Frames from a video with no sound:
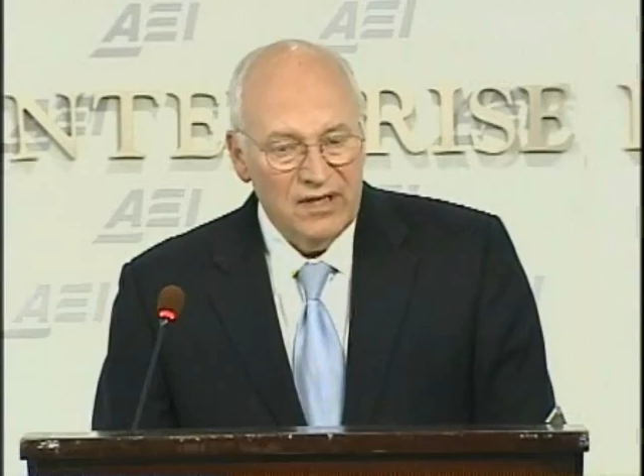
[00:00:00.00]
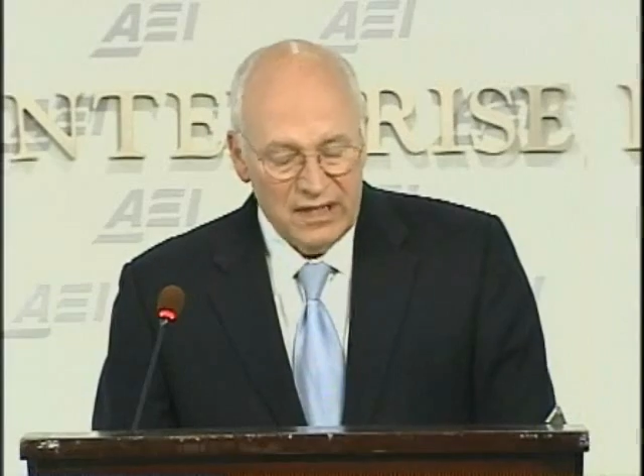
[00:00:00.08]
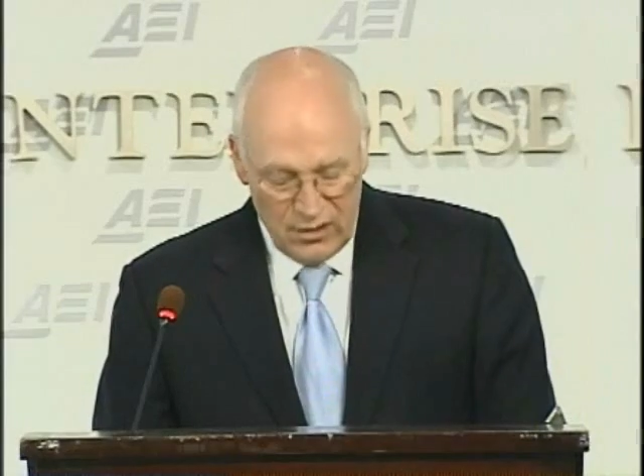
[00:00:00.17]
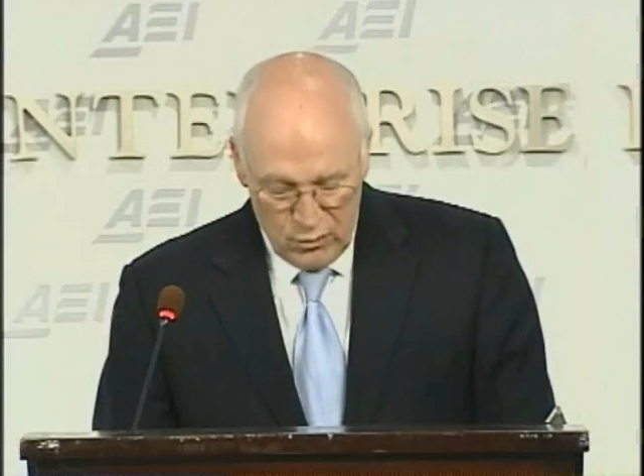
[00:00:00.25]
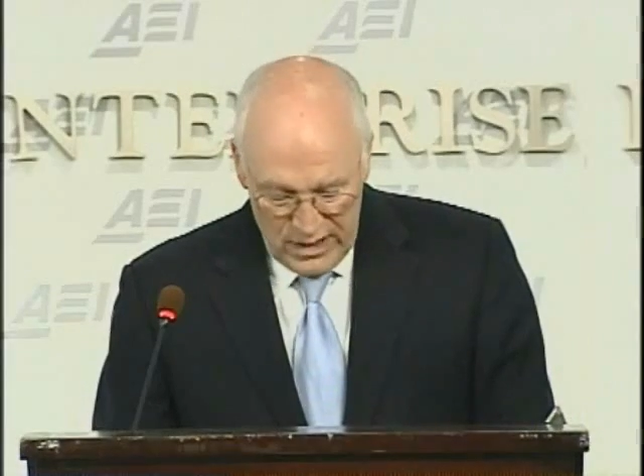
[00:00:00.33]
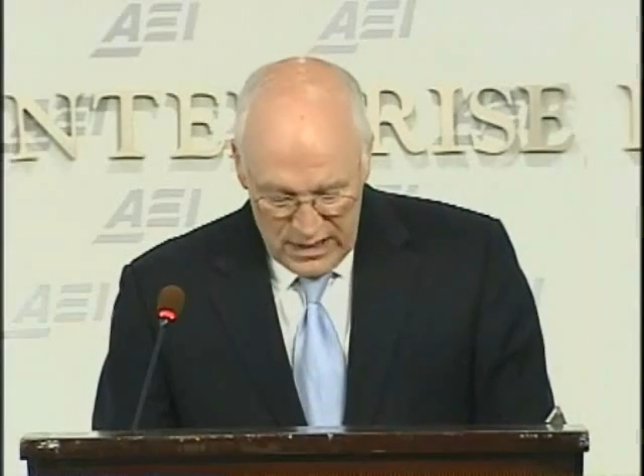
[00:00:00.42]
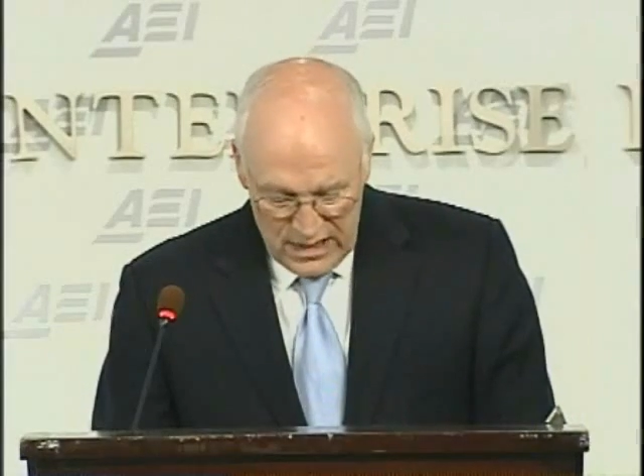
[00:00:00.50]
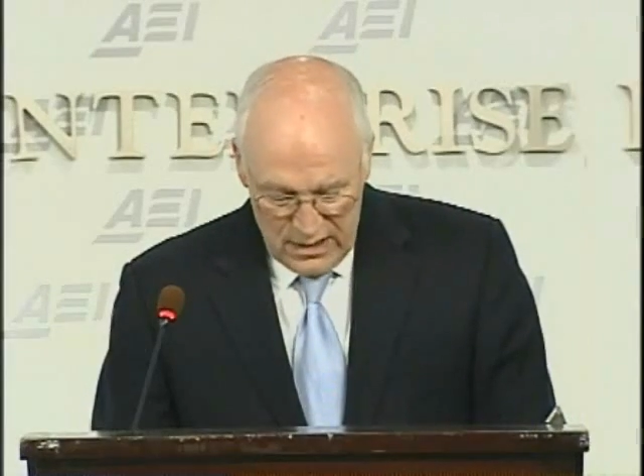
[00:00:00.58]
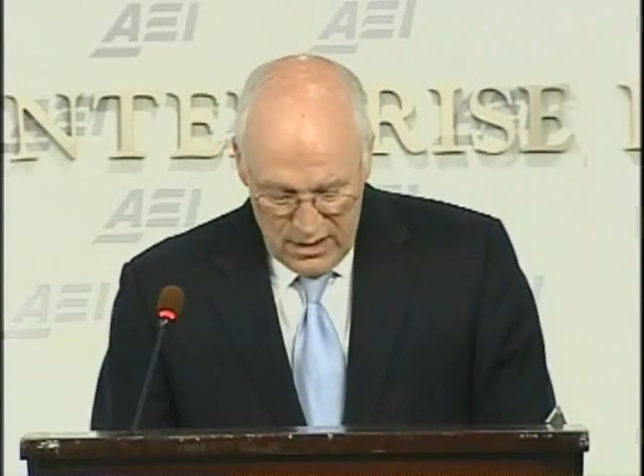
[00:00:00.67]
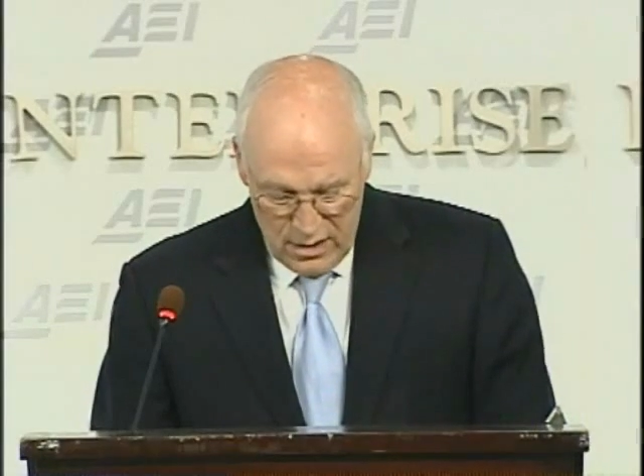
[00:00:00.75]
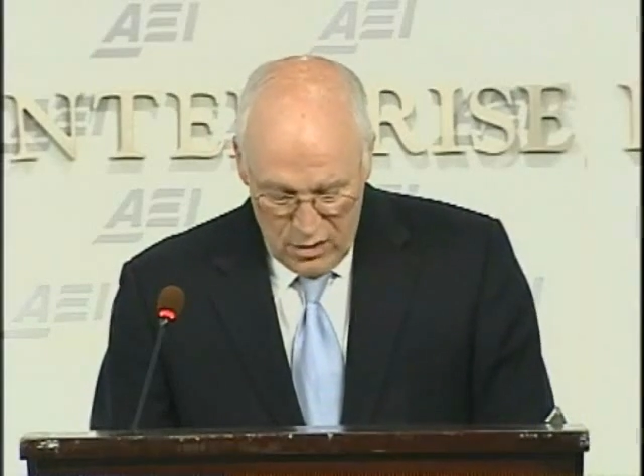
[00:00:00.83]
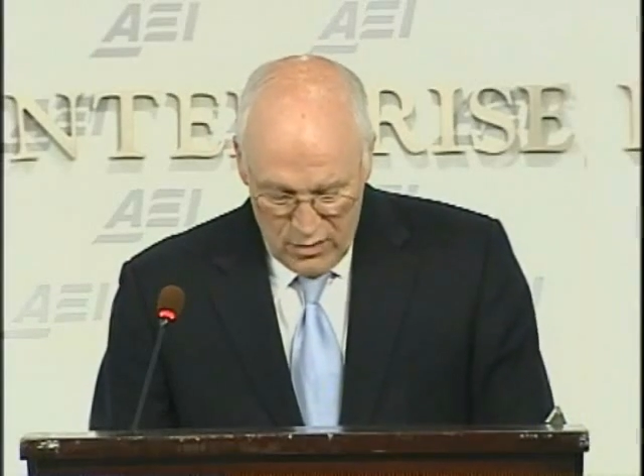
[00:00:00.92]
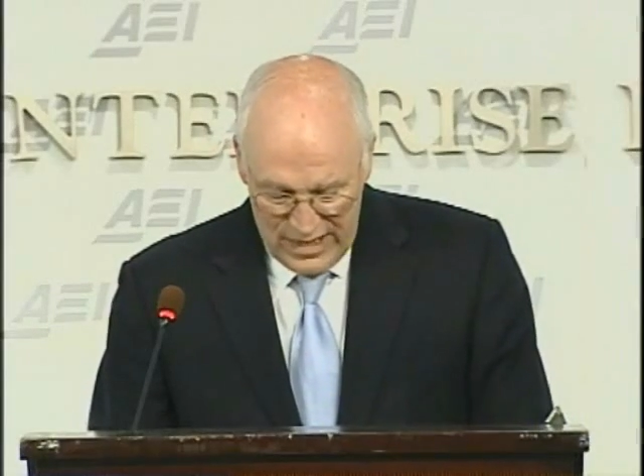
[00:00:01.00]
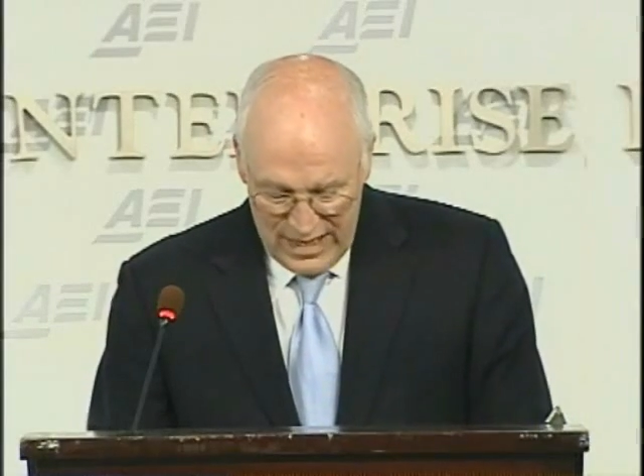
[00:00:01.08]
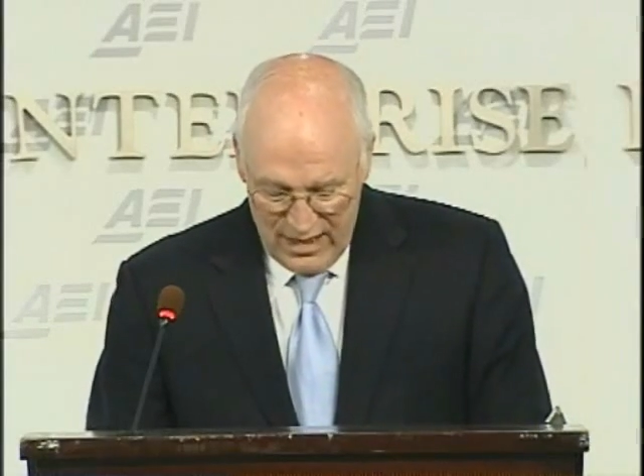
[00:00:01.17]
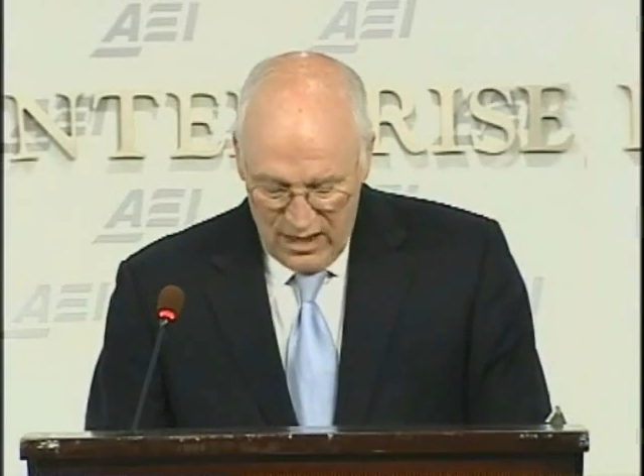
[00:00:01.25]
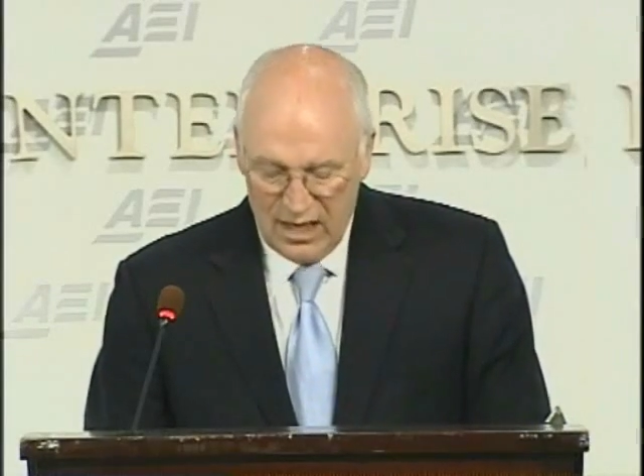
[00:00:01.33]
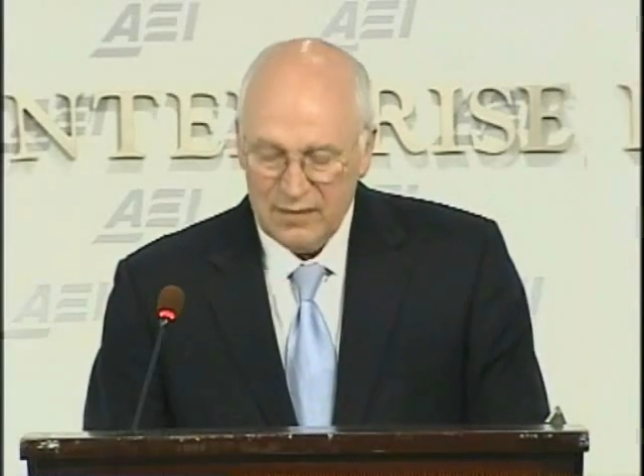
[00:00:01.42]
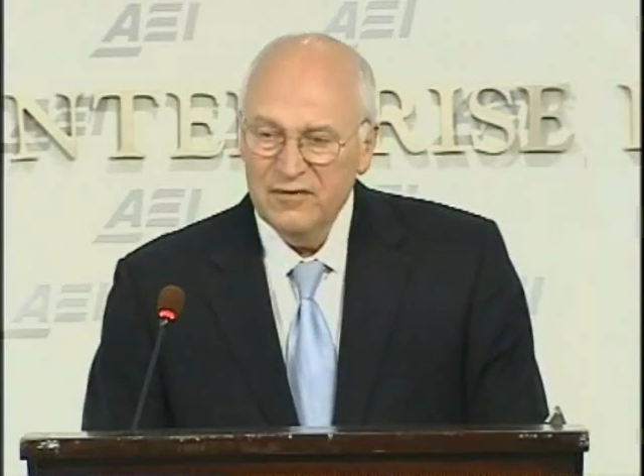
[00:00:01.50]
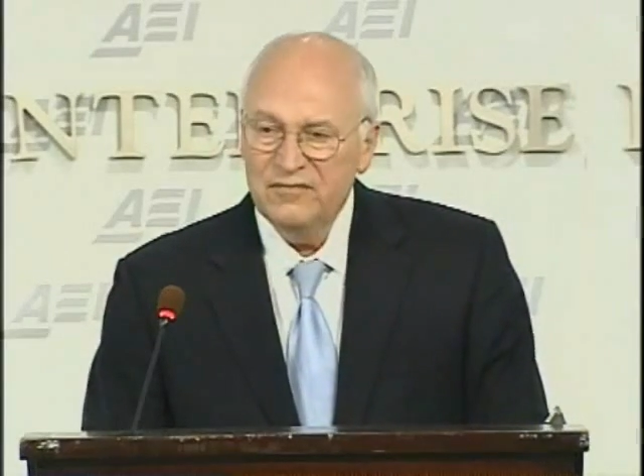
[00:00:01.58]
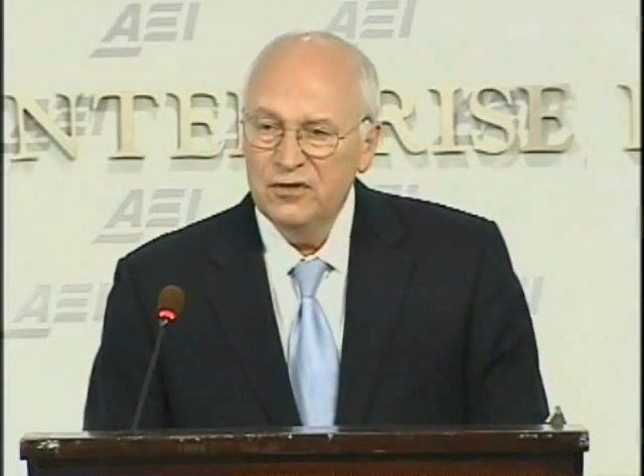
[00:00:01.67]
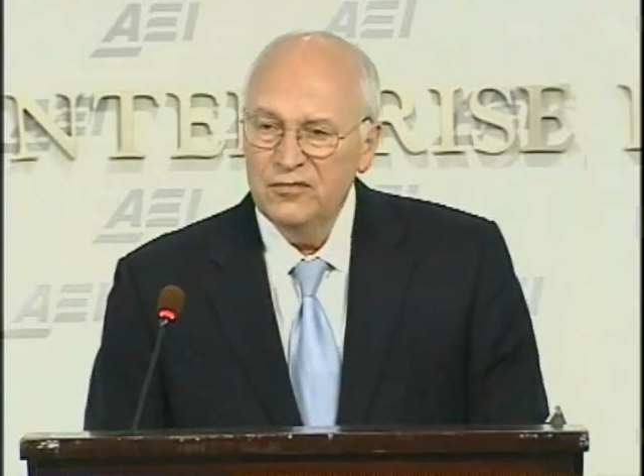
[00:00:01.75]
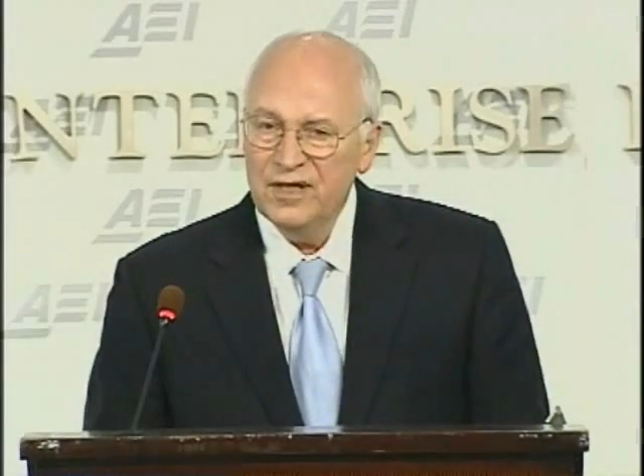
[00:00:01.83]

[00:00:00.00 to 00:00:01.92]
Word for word: everything we did know in that autumn of